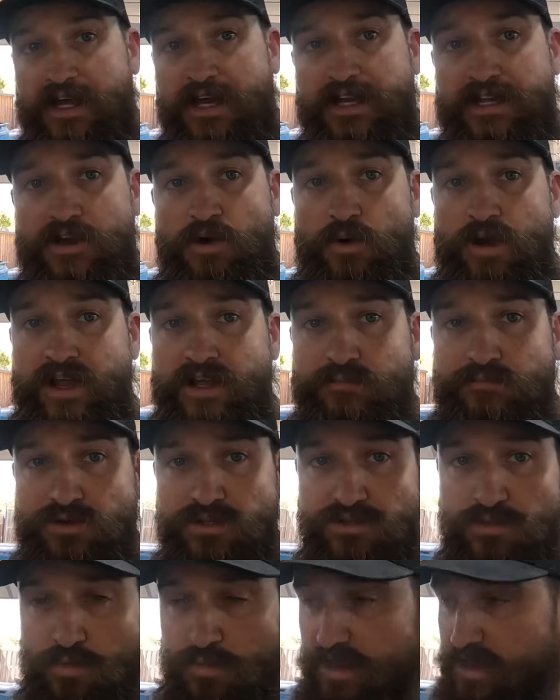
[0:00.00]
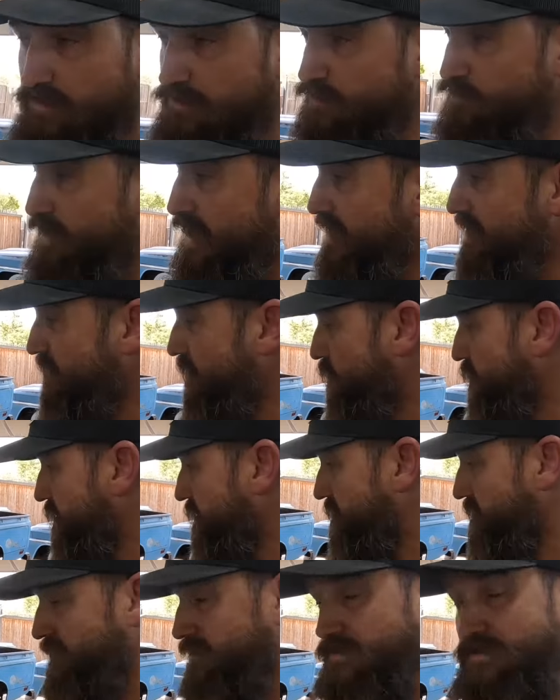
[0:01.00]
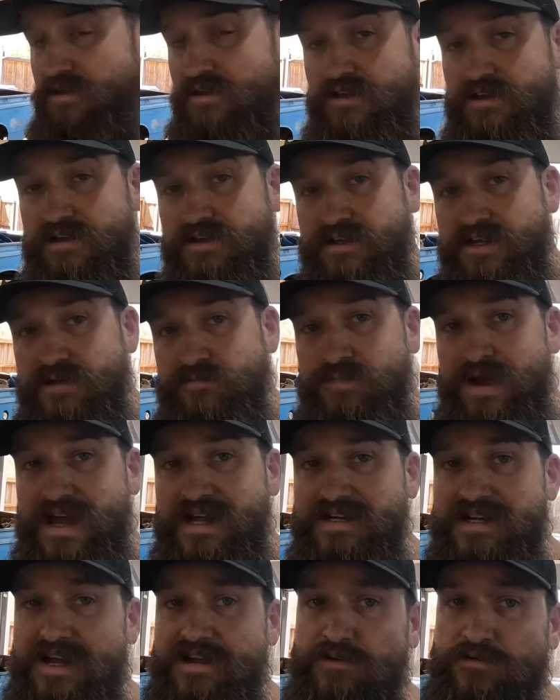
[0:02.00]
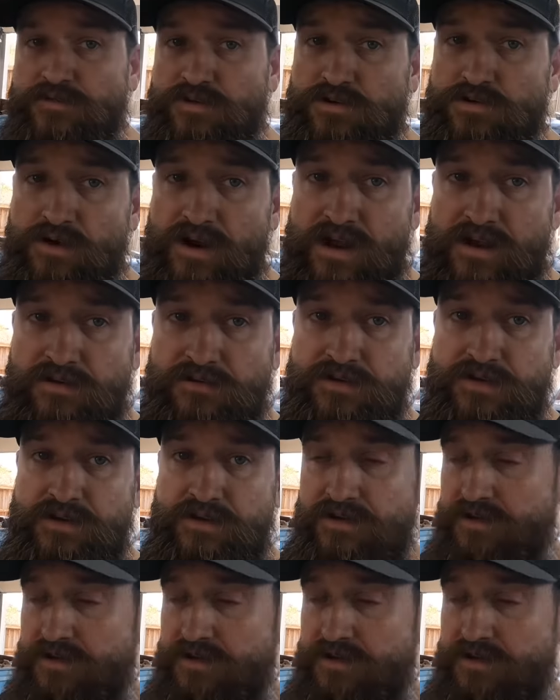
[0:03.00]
gotta go ahead and put the wheels back on it, get it back down on the ground.